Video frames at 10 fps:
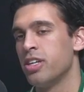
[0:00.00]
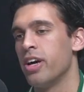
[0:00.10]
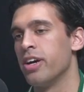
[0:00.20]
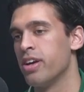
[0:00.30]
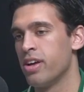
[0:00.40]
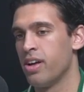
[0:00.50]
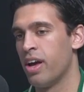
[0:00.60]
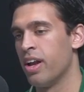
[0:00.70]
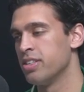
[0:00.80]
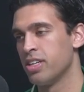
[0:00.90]
like
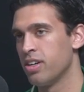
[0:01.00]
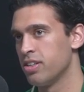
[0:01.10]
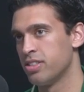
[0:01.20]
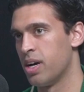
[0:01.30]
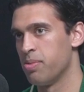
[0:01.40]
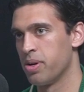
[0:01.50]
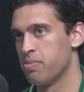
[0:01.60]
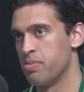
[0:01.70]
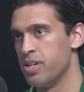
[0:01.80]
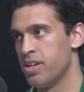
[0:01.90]
and I say it all the time, like
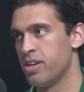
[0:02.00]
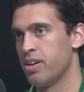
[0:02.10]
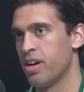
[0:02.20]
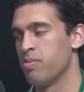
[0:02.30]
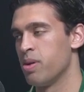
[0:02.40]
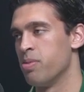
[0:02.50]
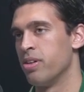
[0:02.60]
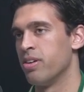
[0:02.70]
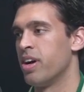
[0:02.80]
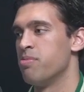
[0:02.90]
me and my
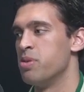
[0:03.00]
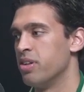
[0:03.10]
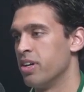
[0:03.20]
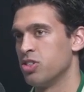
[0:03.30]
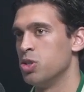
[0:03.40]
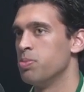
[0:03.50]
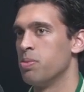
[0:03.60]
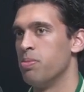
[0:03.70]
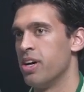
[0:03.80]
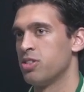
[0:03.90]
brother have been like super
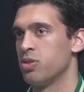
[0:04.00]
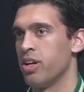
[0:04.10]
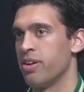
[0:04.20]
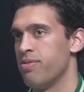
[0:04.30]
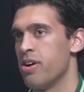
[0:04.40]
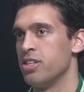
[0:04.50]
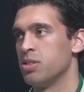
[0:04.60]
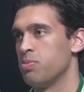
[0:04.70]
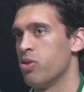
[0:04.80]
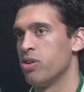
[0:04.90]
blessed with like very
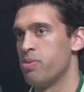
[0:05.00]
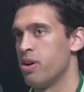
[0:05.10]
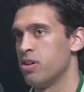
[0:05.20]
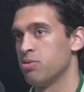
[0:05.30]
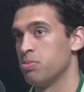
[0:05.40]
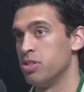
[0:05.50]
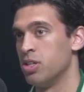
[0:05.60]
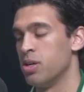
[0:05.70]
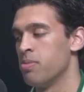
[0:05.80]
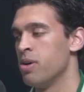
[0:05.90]
supportive parents from the
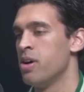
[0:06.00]
jump